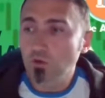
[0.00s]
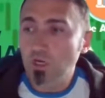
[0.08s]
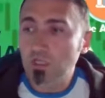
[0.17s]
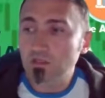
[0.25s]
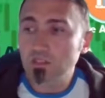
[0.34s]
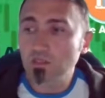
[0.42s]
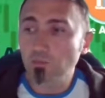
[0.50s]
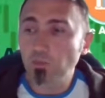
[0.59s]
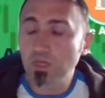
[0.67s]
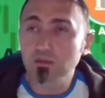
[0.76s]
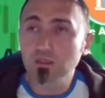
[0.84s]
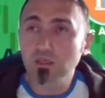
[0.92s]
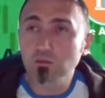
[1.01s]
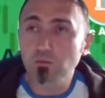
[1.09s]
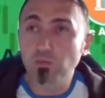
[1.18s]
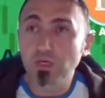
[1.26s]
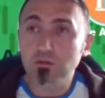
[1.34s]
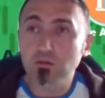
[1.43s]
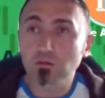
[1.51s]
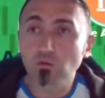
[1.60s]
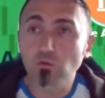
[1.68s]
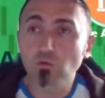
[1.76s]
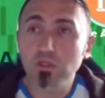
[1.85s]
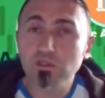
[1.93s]
anticipate that. But
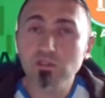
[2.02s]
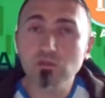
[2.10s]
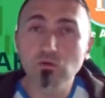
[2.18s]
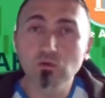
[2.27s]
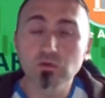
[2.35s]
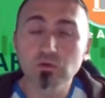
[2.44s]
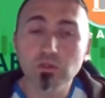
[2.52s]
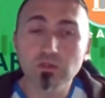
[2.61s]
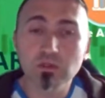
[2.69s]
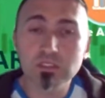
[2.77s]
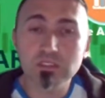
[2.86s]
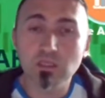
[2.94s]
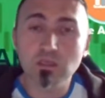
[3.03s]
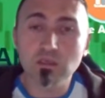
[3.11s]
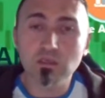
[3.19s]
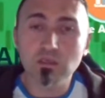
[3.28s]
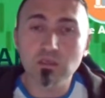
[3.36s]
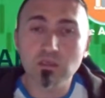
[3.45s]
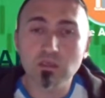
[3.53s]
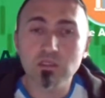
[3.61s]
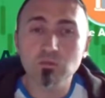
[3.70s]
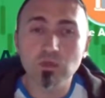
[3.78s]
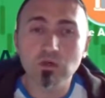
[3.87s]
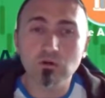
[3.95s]
what is good in this thing
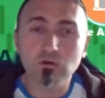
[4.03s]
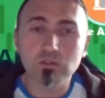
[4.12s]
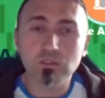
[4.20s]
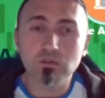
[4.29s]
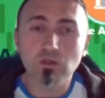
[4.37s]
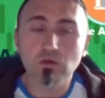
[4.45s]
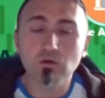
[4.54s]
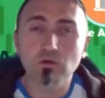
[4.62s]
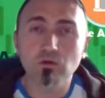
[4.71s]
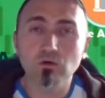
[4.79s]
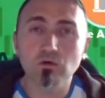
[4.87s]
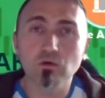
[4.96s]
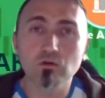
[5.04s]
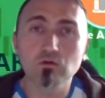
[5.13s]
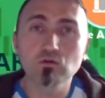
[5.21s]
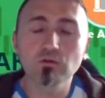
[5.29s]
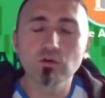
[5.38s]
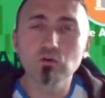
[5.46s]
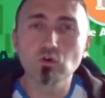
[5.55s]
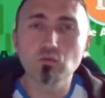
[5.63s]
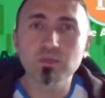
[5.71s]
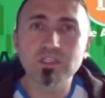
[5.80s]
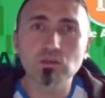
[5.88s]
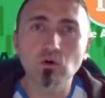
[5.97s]
is because a new volume
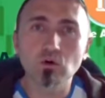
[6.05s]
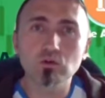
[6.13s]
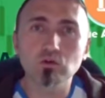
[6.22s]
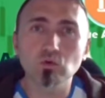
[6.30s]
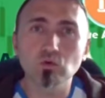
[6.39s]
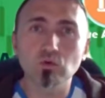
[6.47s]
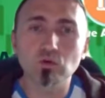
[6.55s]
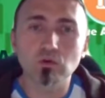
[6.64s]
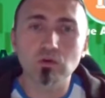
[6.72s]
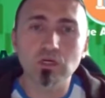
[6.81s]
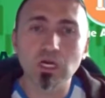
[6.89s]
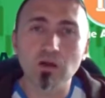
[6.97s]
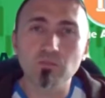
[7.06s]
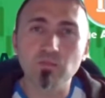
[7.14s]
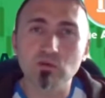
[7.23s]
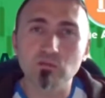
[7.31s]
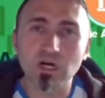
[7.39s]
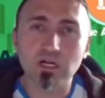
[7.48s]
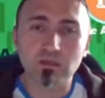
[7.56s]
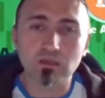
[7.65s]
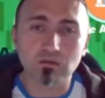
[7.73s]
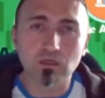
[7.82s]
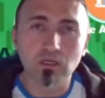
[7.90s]
is going to come in the market.